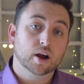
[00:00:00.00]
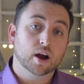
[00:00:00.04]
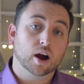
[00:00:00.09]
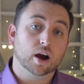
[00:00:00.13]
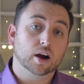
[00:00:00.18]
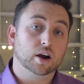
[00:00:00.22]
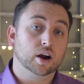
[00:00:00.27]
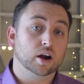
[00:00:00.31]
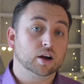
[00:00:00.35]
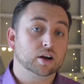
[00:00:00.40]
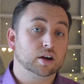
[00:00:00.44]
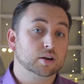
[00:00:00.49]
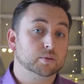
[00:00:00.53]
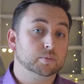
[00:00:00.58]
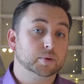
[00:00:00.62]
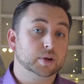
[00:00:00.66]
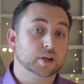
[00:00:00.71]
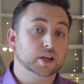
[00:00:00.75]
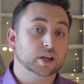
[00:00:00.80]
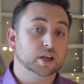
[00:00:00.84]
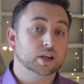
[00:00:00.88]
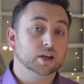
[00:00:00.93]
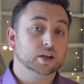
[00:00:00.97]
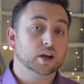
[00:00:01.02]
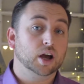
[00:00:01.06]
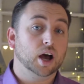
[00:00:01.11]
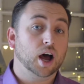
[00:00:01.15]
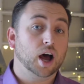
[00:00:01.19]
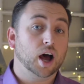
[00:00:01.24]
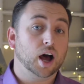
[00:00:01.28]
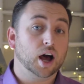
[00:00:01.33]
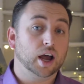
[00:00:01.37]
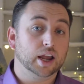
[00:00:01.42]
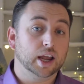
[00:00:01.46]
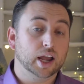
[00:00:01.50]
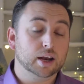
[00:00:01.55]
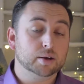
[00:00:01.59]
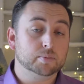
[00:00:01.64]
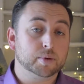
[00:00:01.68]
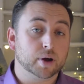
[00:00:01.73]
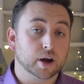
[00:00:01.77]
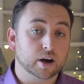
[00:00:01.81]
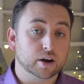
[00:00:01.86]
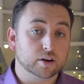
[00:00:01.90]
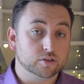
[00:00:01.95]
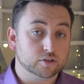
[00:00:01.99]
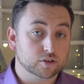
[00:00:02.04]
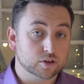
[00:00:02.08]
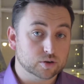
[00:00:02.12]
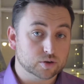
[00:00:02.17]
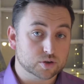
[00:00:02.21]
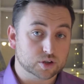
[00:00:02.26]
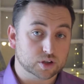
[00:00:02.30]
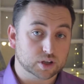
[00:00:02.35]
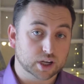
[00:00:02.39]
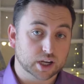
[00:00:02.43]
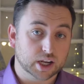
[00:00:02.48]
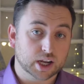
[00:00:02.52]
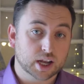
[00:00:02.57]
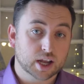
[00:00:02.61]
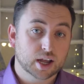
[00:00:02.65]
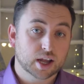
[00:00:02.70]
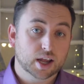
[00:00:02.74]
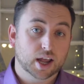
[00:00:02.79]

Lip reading: are not going to be high-end buyers usually,